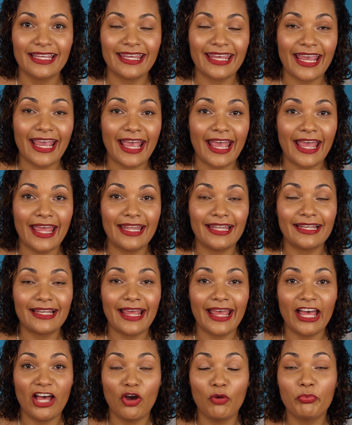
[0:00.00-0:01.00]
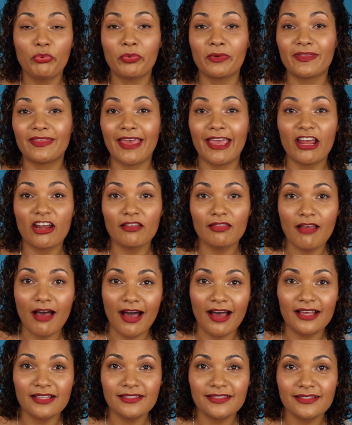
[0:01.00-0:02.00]
can help with hair
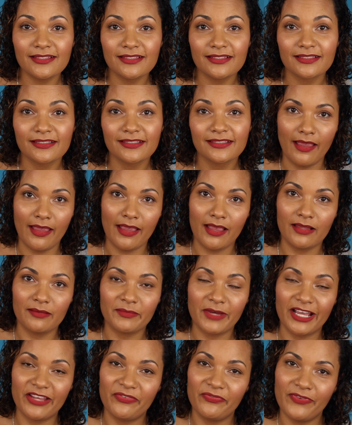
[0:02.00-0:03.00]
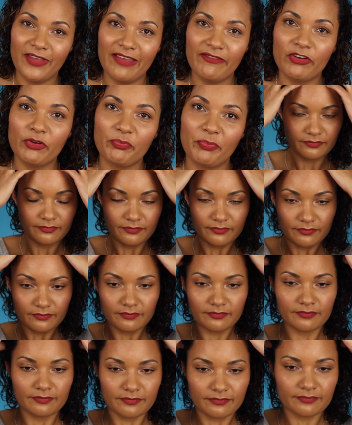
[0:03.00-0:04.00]
loss, and my favorite
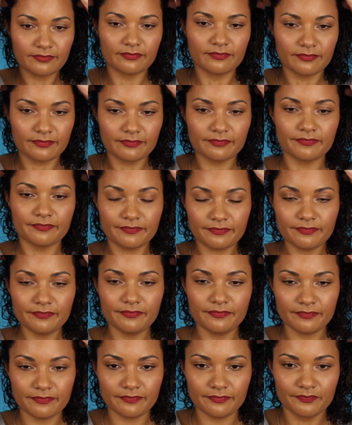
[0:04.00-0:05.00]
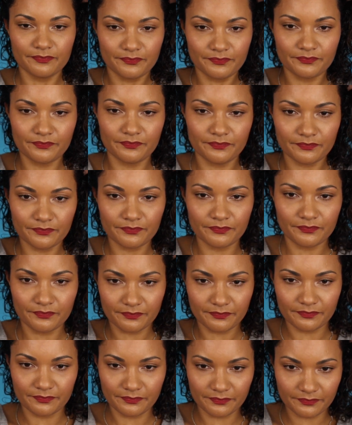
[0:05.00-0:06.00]
benefit is when you add a scalp massage,
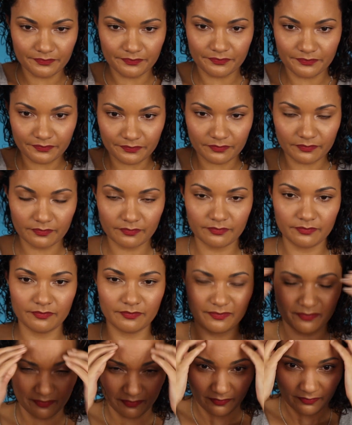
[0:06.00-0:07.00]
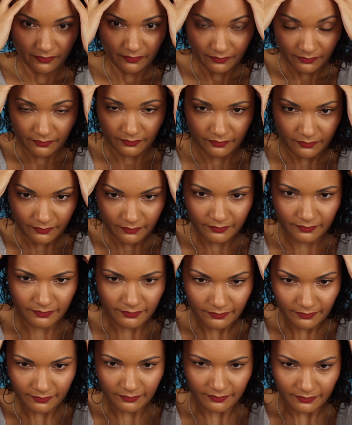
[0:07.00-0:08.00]
it increases blood flow
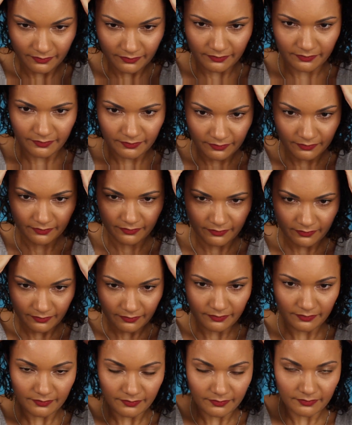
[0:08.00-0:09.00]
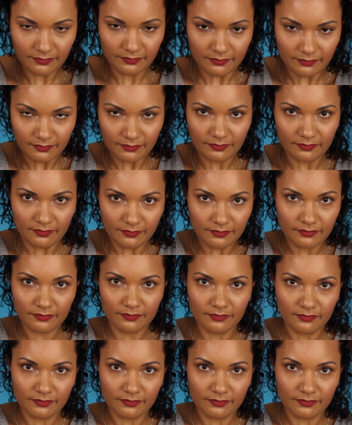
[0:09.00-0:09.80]
and also helps if you suffer